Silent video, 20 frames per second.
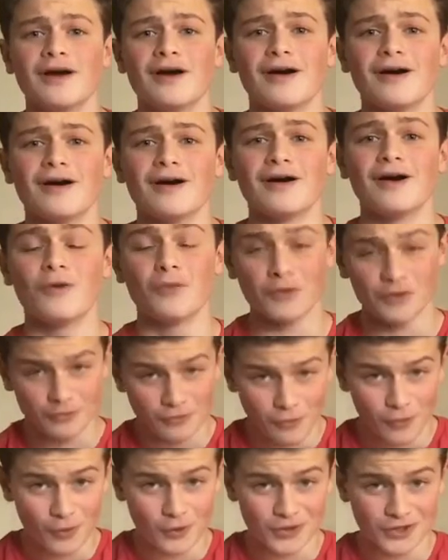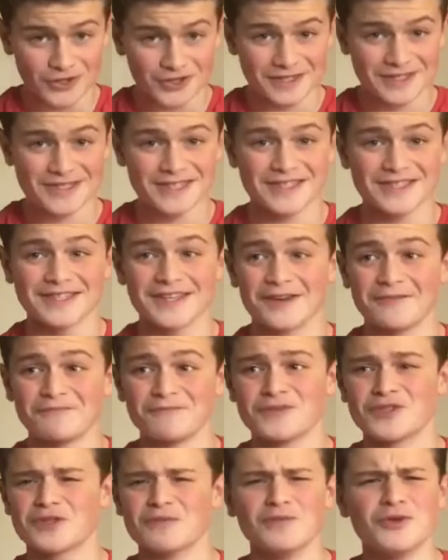a wonderful audience
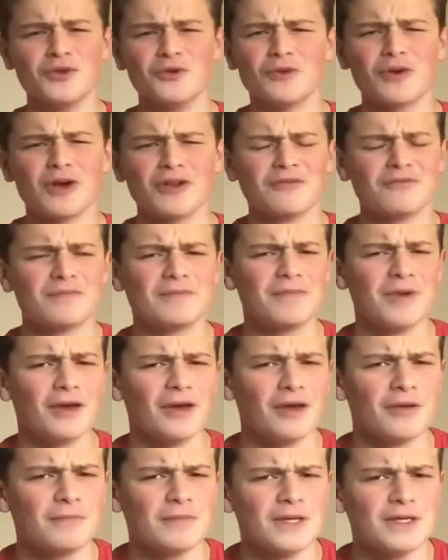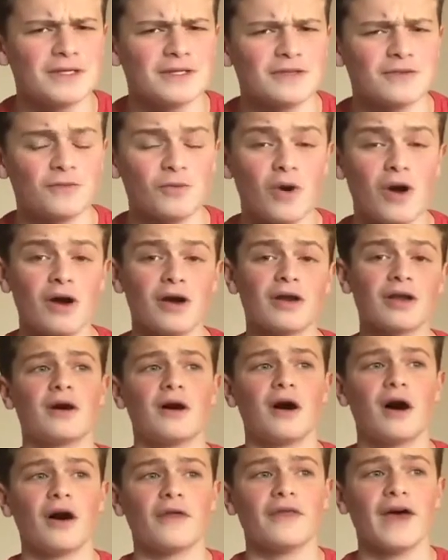some new kind of pieces of work,
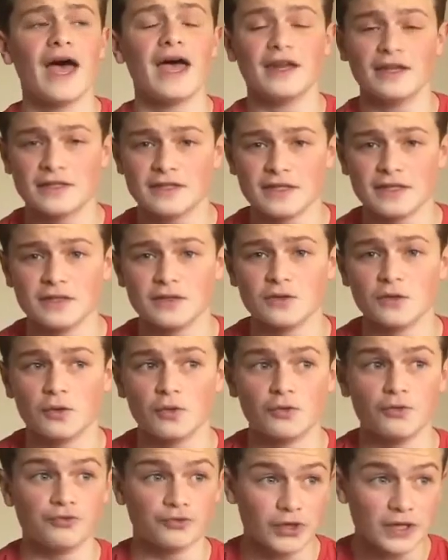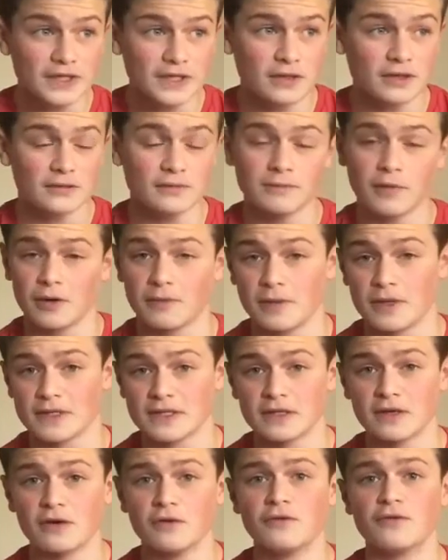either edited or written by
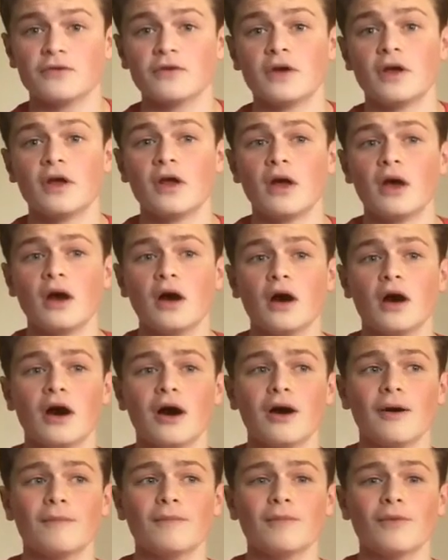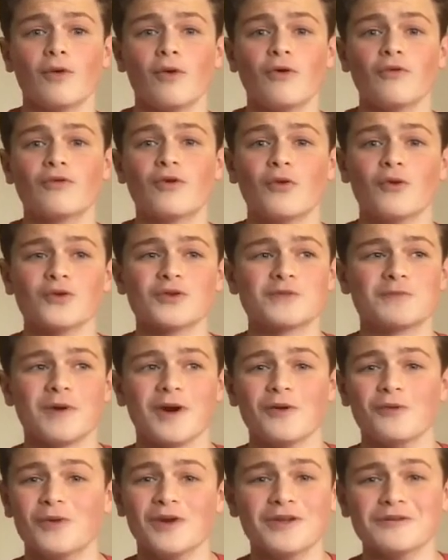myself, or of course
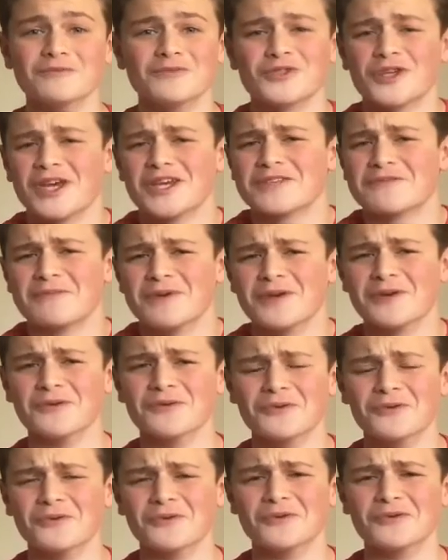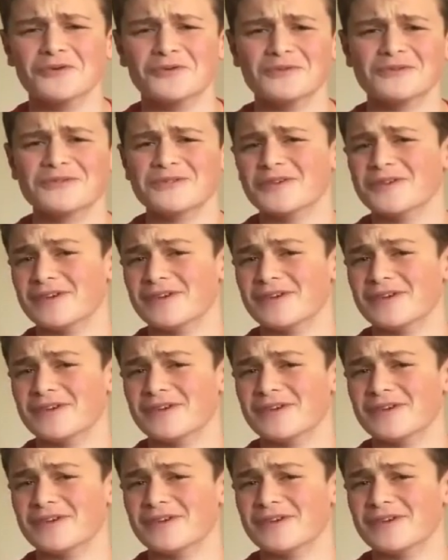by William Shakespeare or